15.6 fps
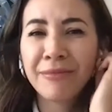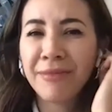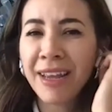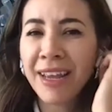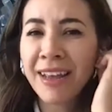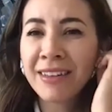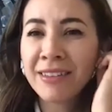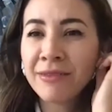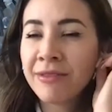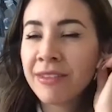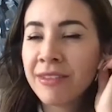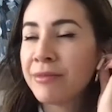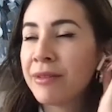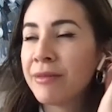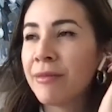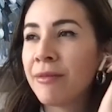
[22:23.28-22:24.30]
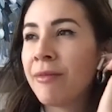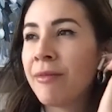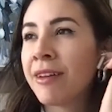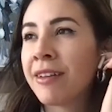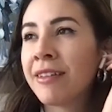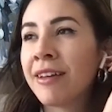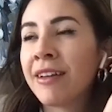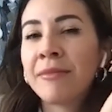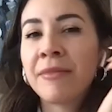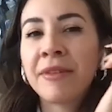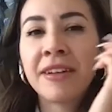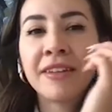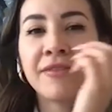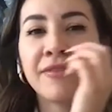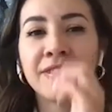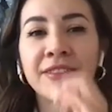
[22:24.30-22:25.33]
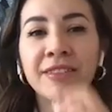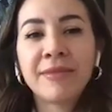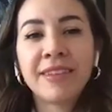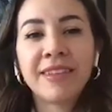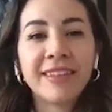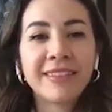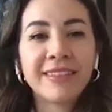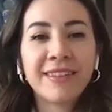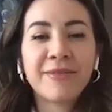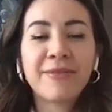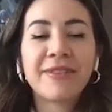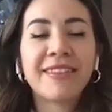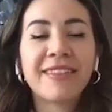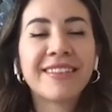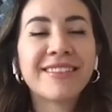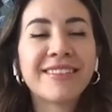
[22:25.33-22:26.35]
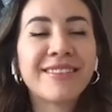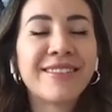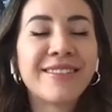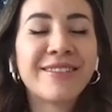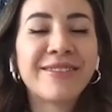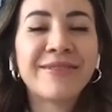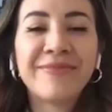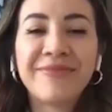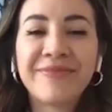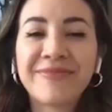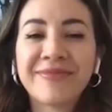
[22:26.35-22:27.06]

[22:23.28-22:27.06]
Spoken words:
Man, do these people want a lot of money for something that's not worth it? So.